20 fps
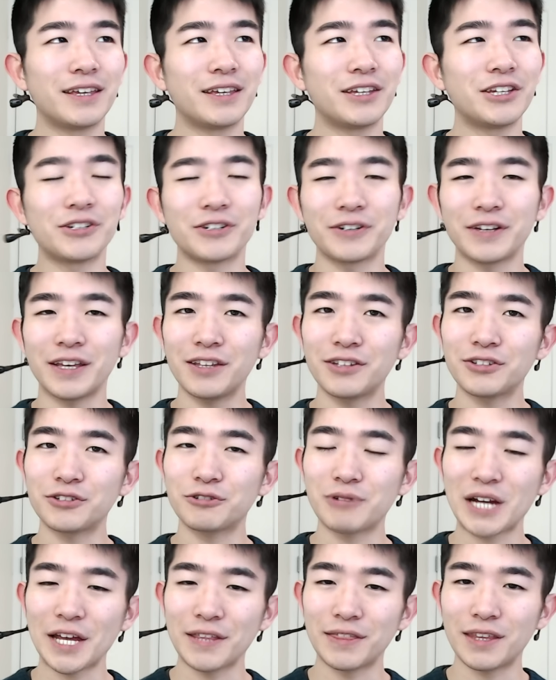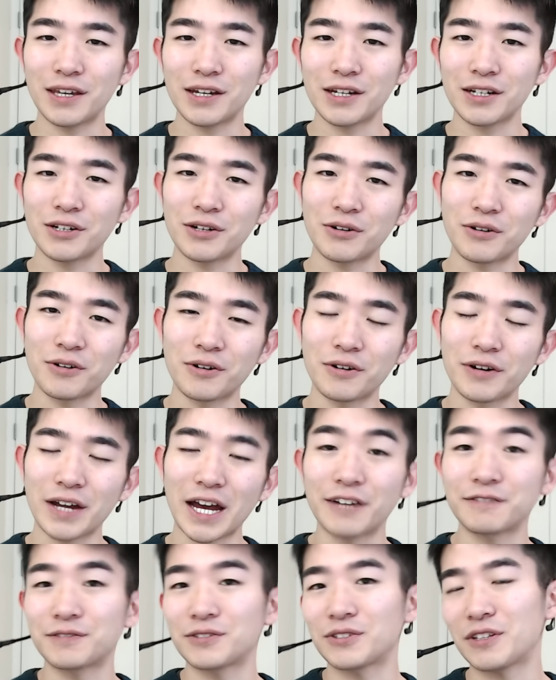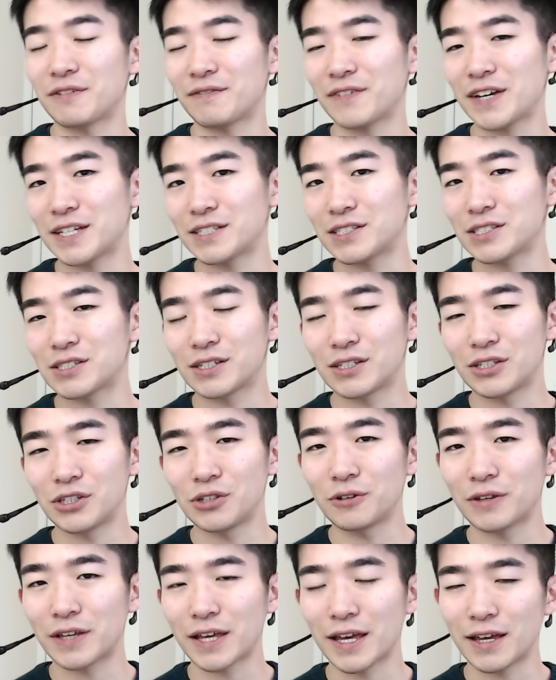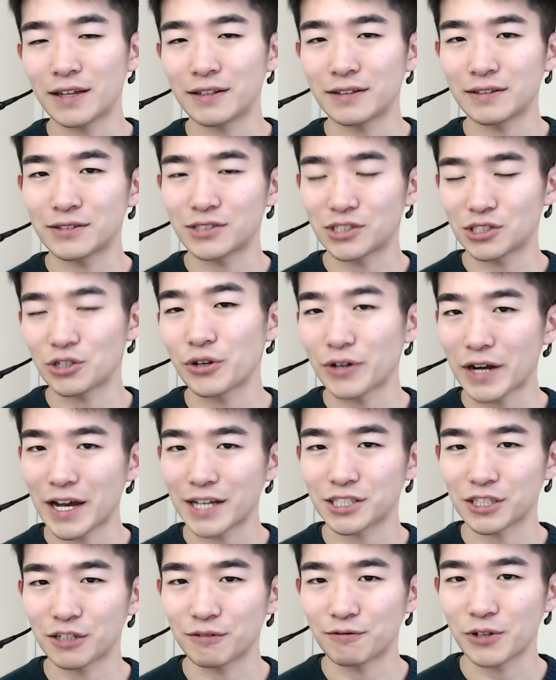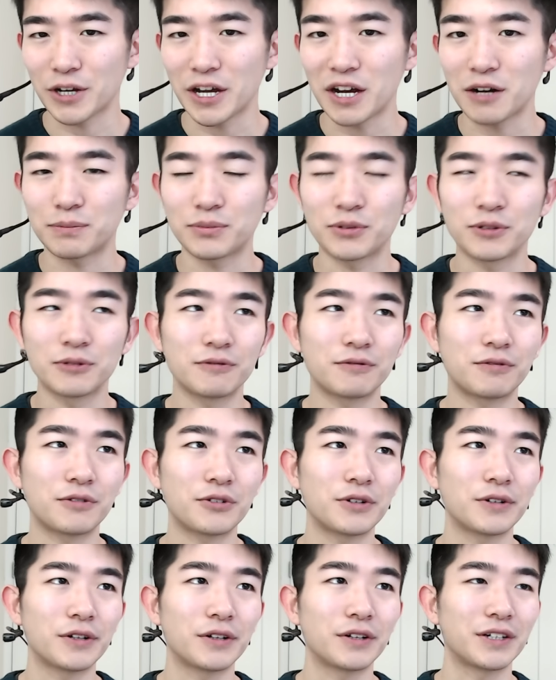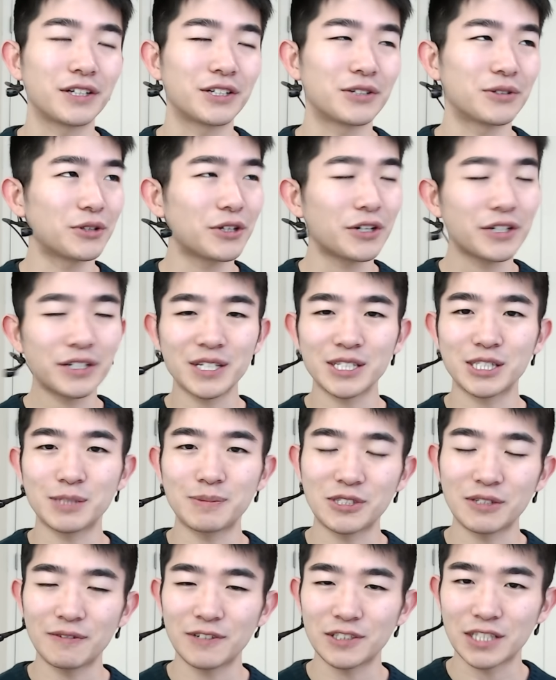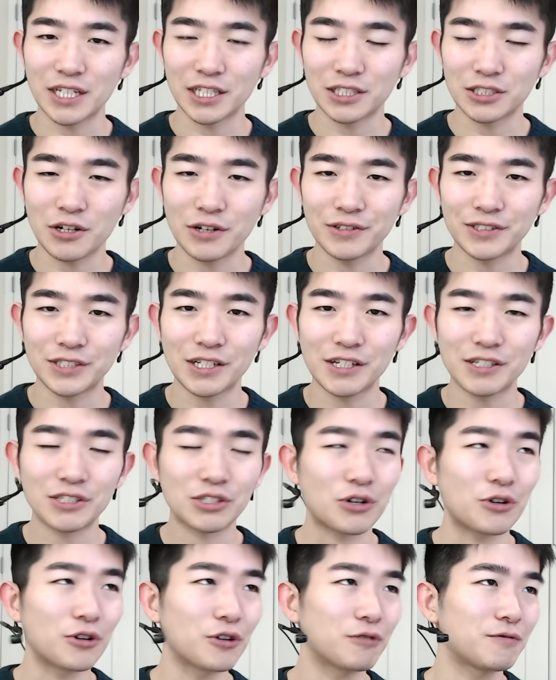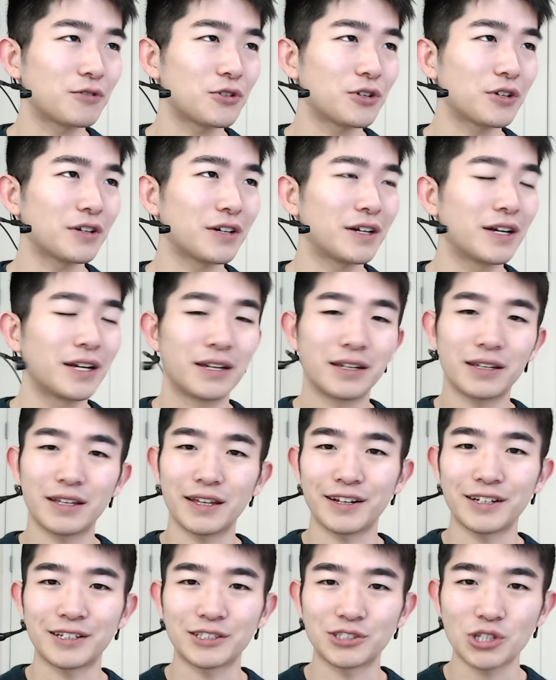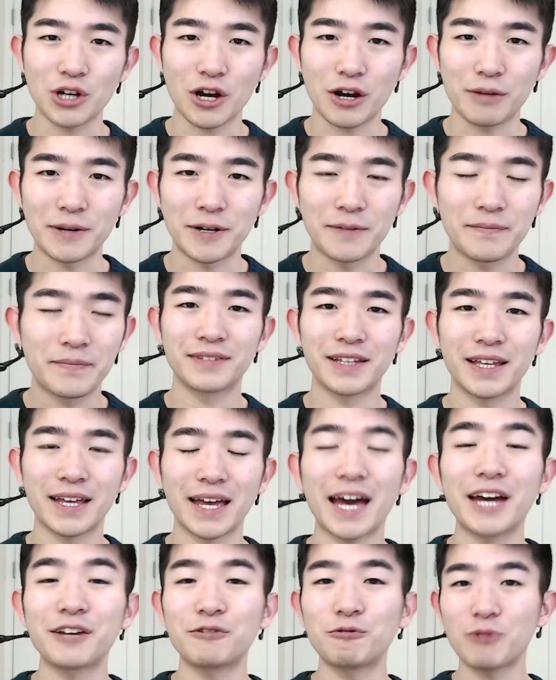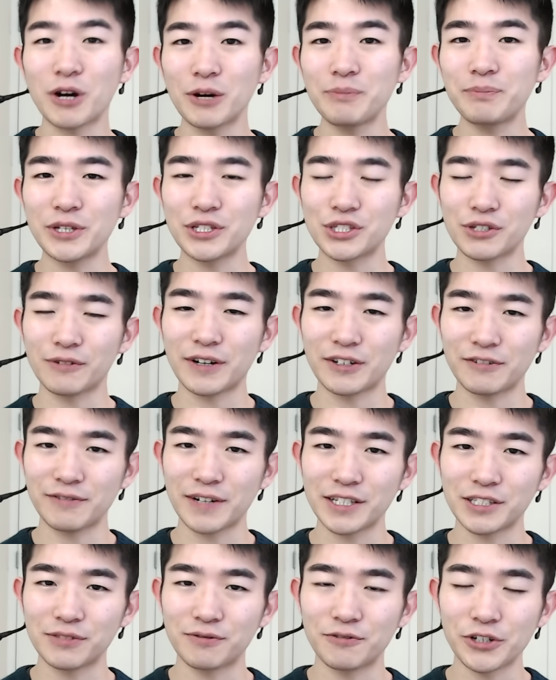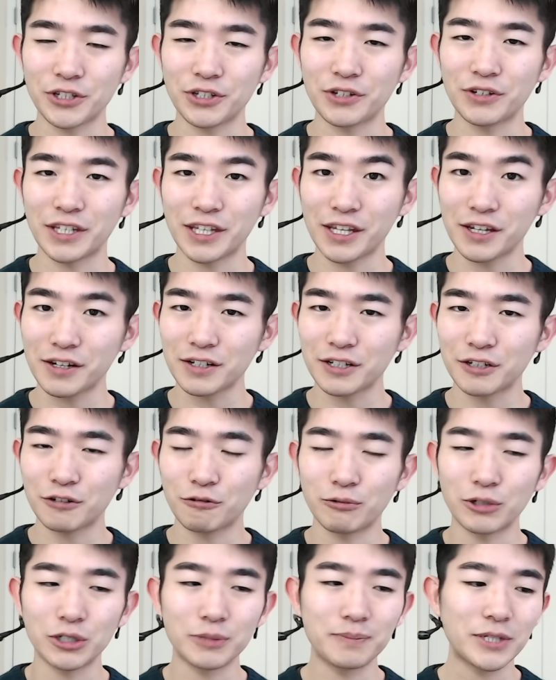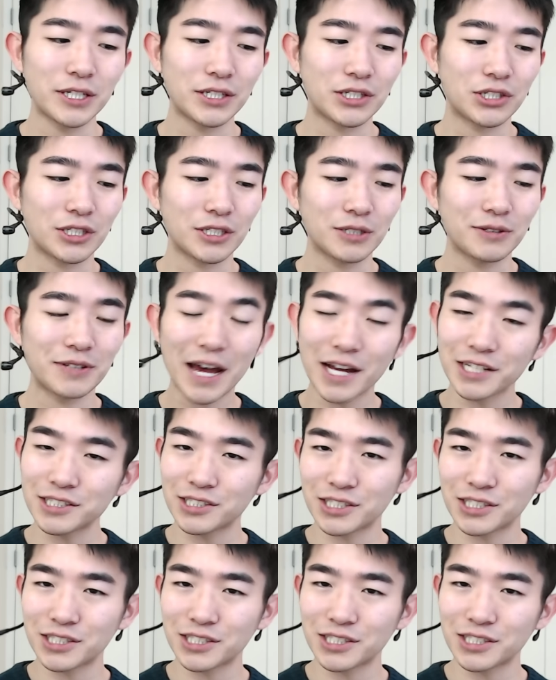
you know, either right there or after the event, you can start asking for help for, you know, learning specific technologies or for getting a job. And one piece of advice for you here would be to not